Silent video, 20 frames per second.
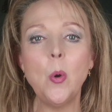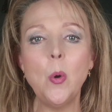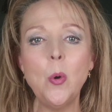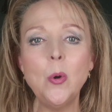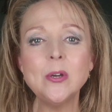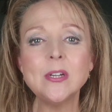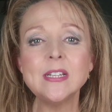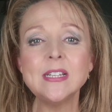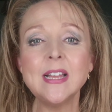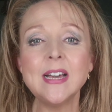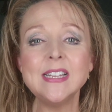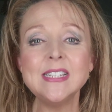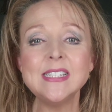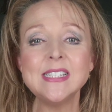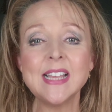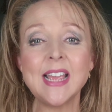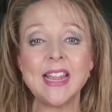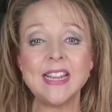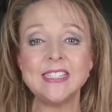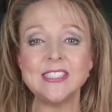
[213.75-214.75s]

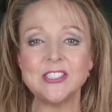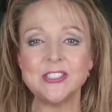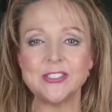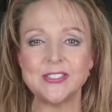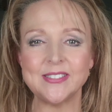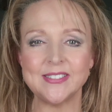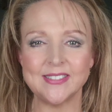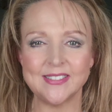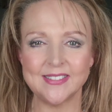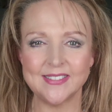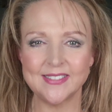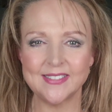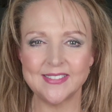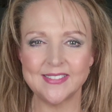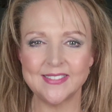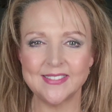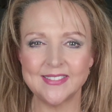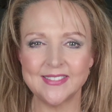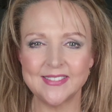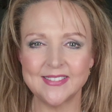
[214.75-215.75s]
Organisation.
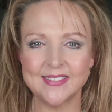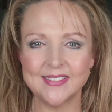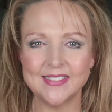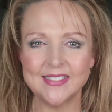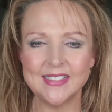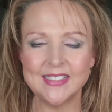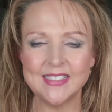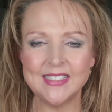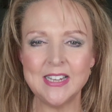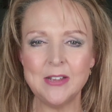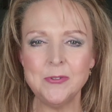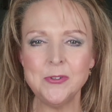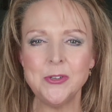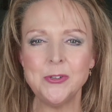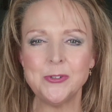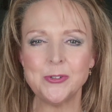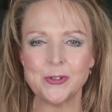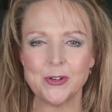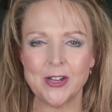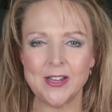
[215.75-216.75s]
Now
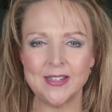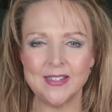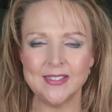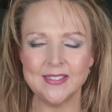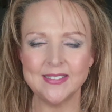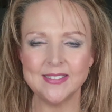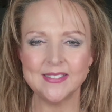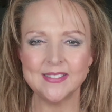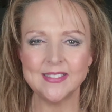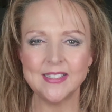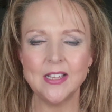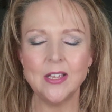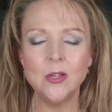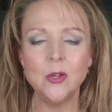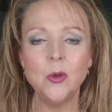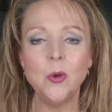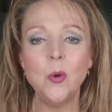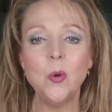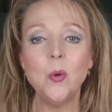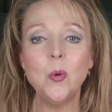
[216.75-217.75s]
you try.
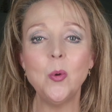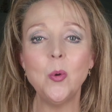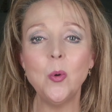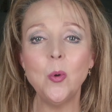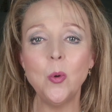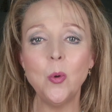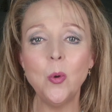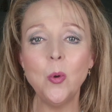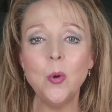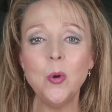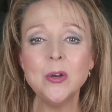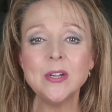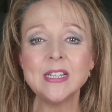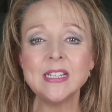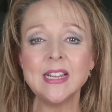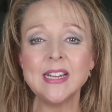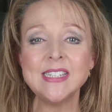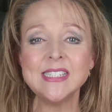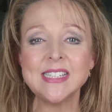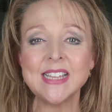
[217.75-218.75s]

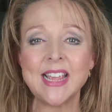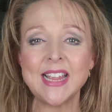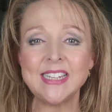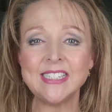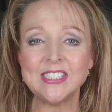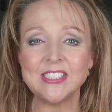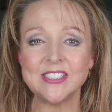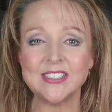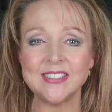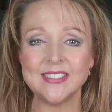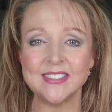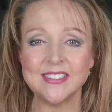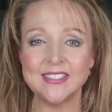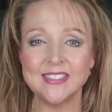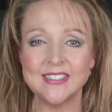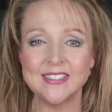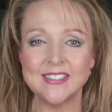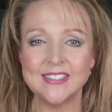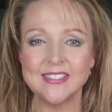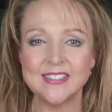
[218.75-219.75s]
Organisation.
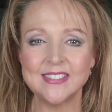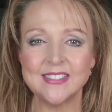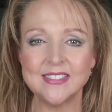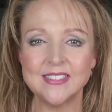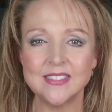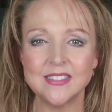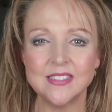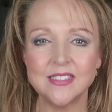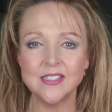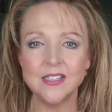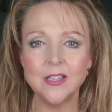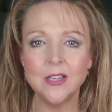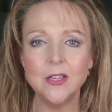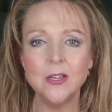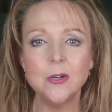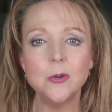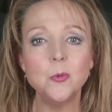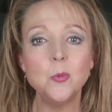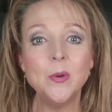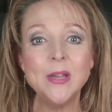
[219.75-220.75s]

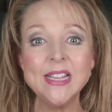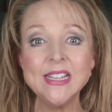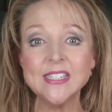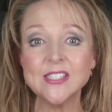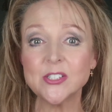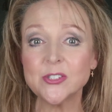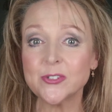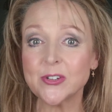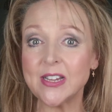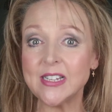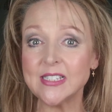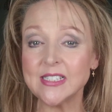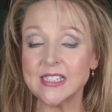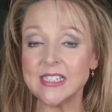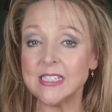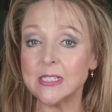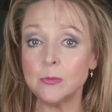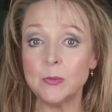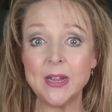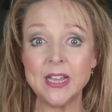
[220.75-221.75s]
Weak
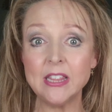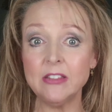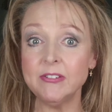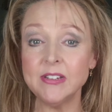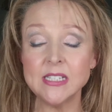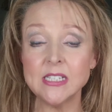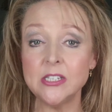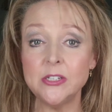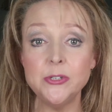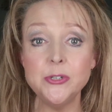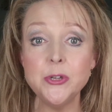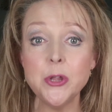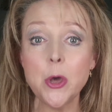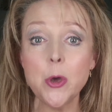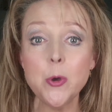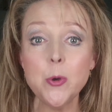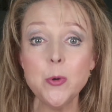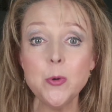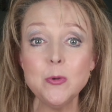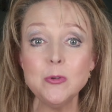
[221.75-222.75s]
stress is where there is
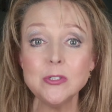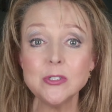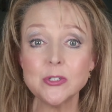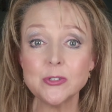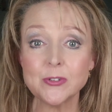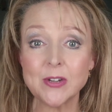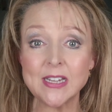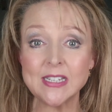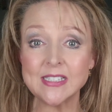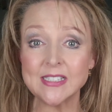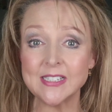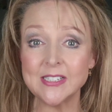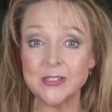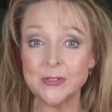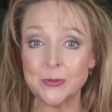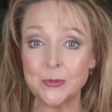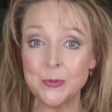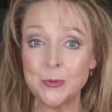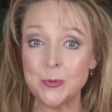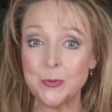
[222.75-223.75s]
no stress
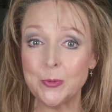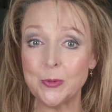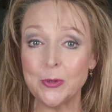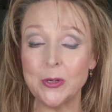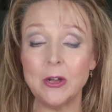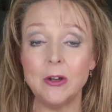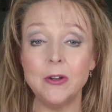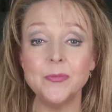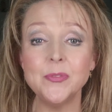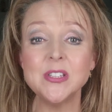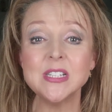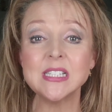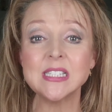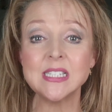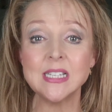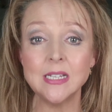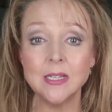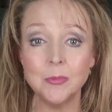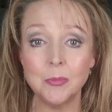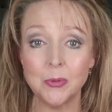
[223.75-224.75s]
at all on the
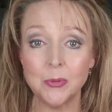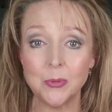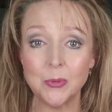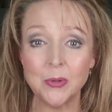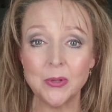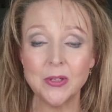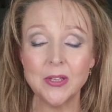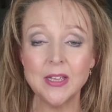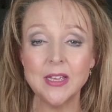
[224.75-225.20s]
syllable.